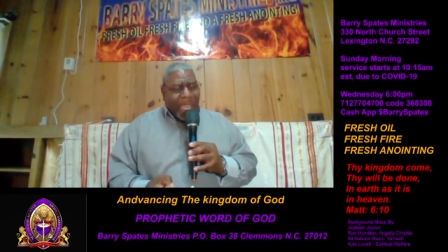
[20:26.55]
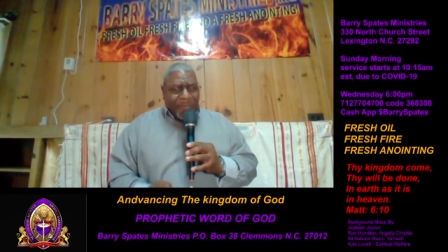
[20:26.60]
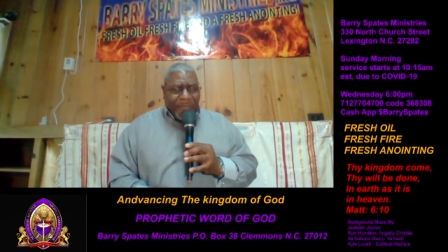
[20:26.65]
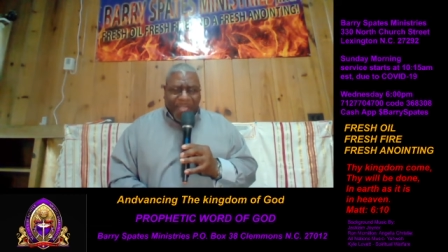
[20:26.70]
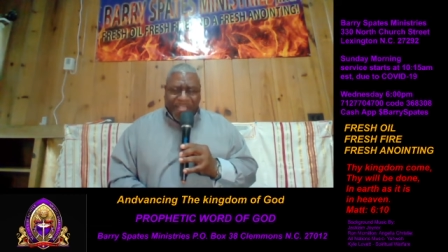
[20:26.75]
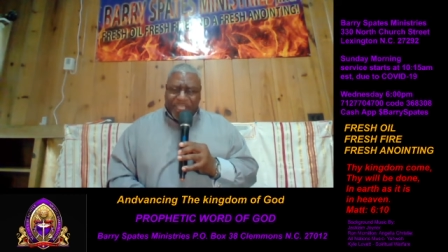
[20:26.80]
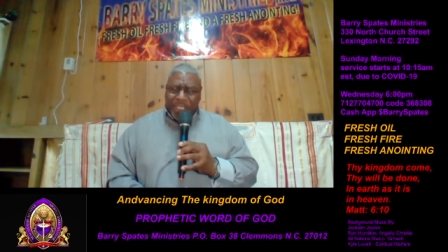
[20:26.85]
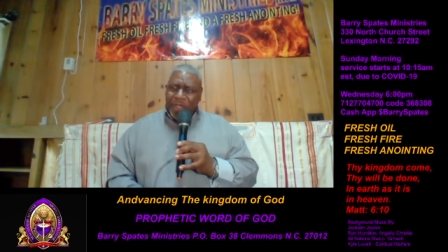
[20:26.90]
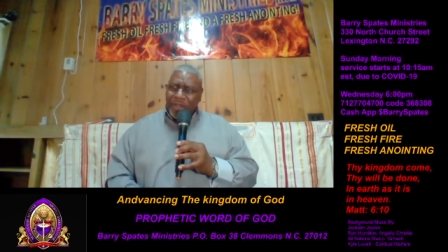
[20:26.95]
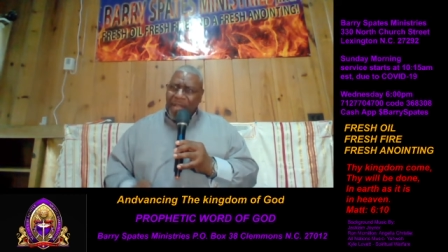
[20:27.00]

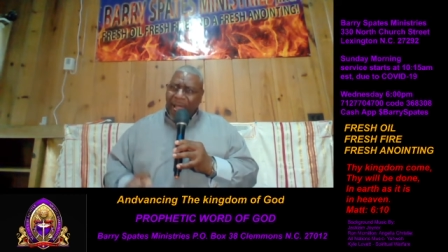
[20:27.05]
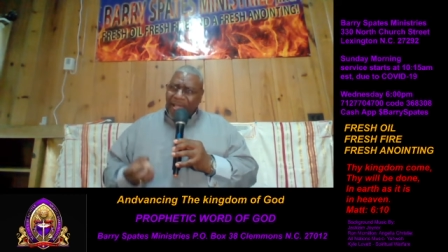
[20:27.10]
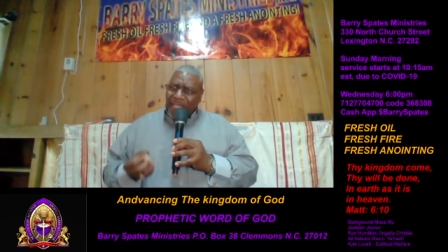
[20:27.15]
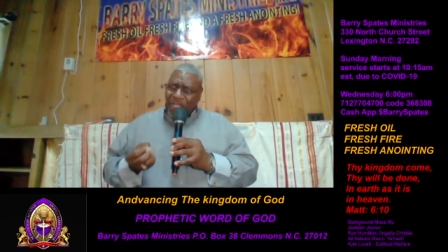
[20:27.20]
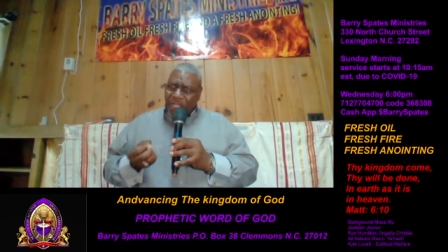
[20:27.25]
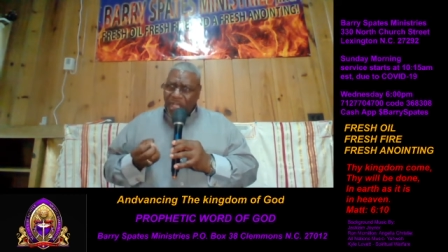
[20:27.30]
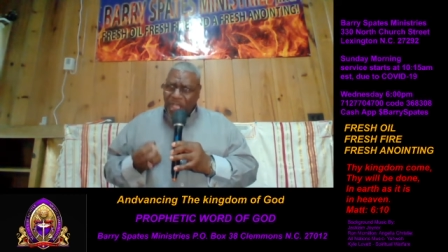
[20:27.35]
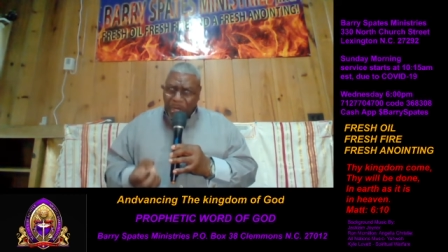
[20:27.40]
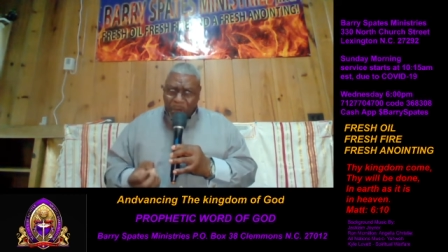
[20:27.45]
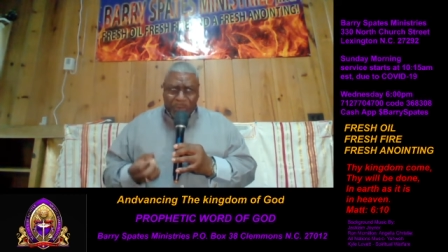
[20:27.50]
that you're
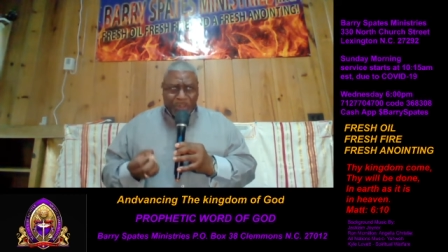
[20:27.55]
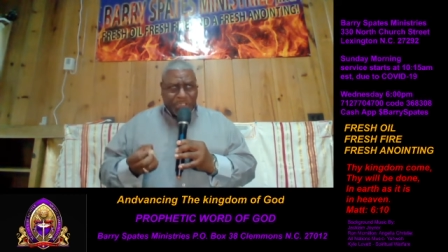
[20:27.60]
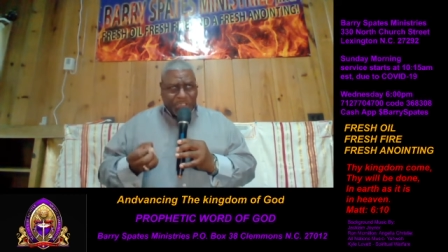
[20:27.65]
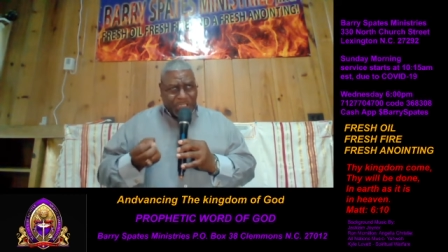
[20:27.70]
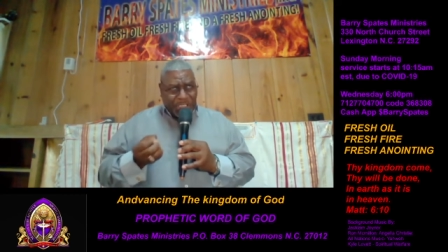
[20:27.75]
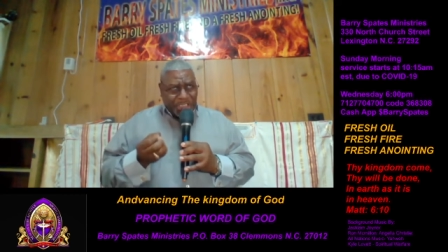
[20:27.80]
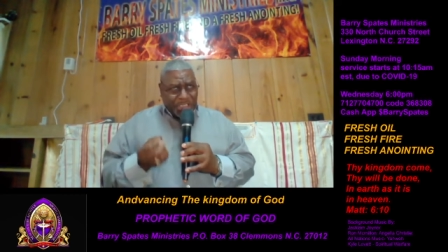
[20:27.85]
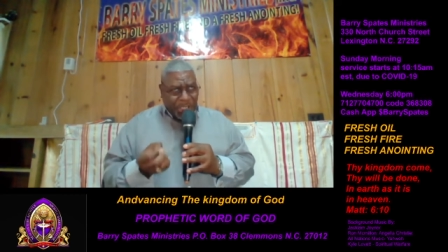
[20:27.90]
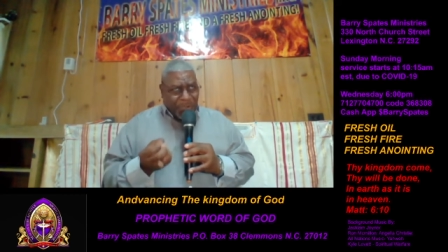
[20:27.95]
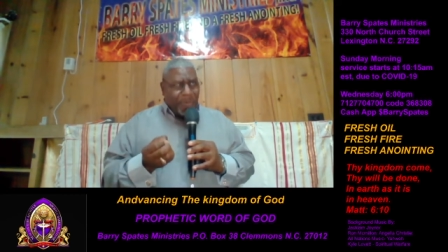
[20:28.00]
not used
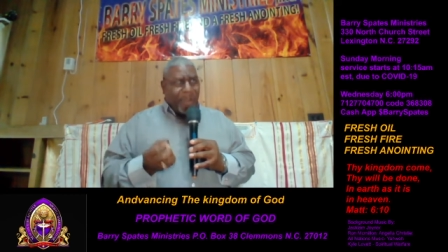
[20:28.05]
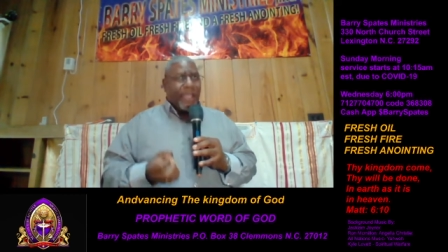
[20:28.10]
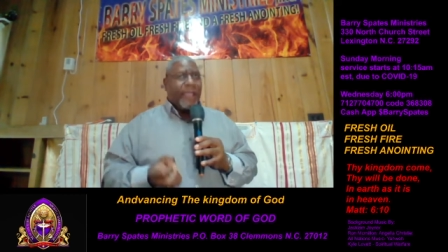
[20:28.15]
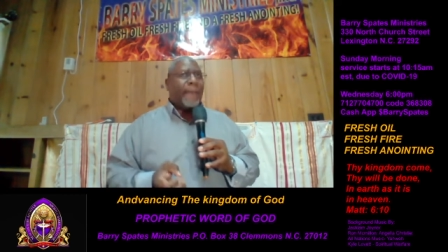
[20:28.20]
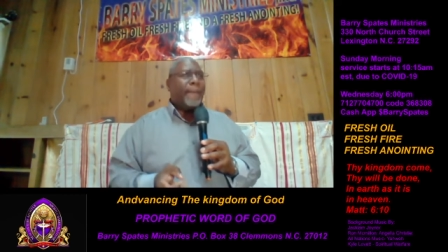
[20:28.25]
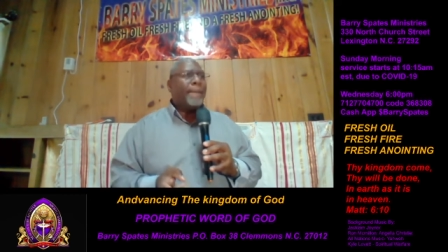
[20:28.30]
to doing.